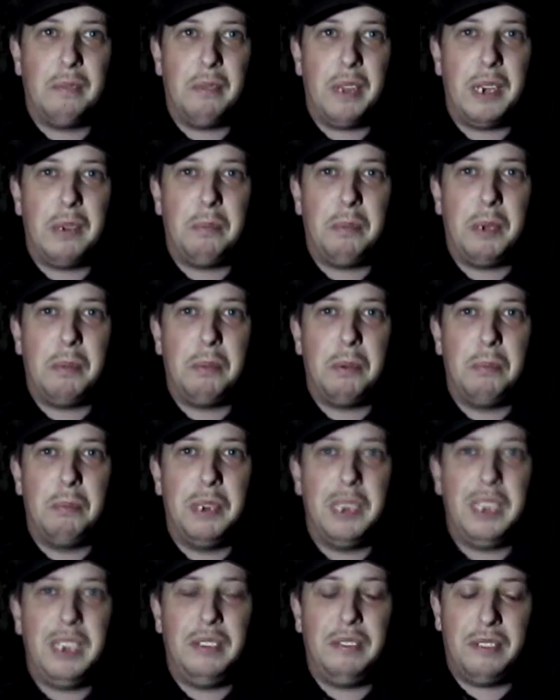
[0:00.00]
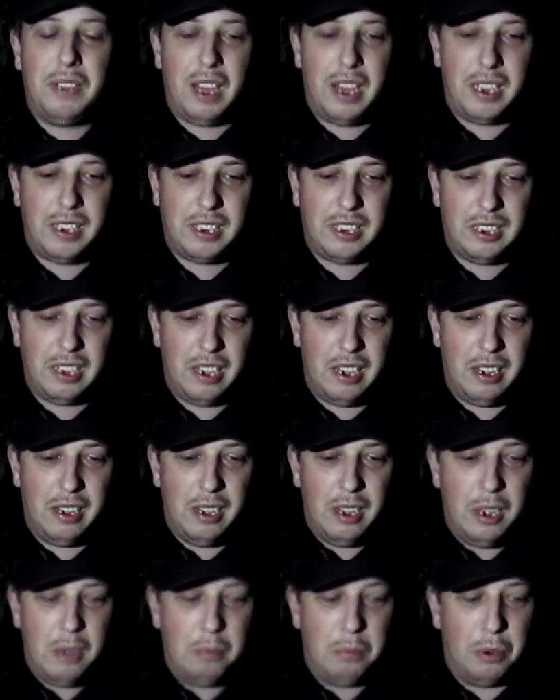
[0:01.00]
many people believe that
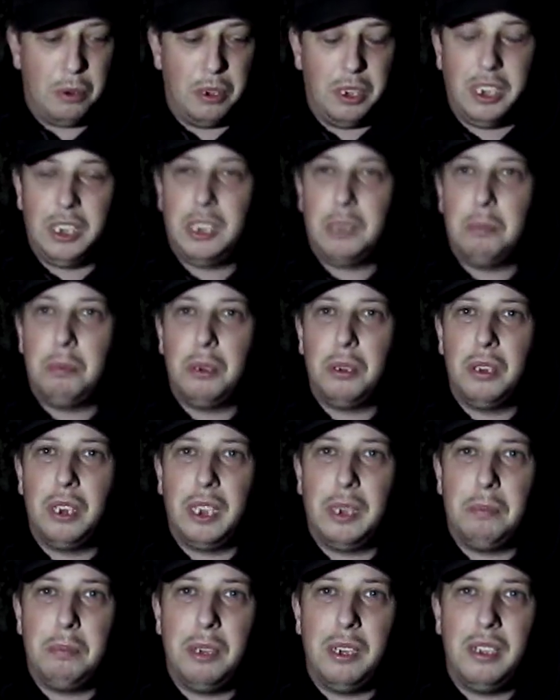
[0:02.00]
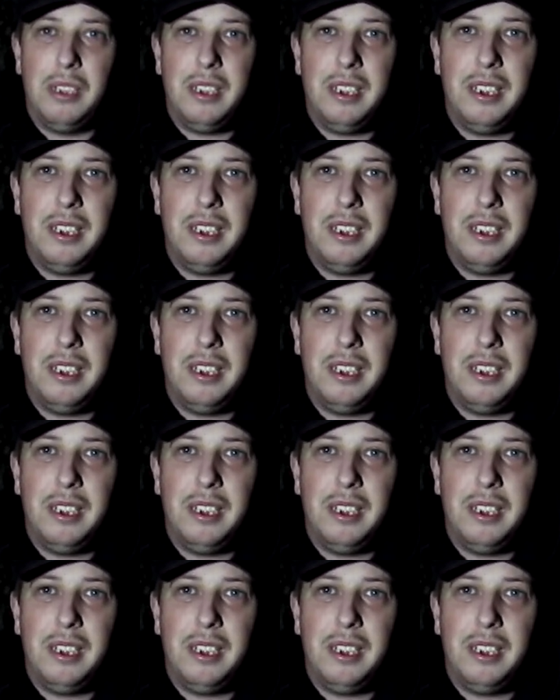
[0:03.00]
Borley's a Borley, but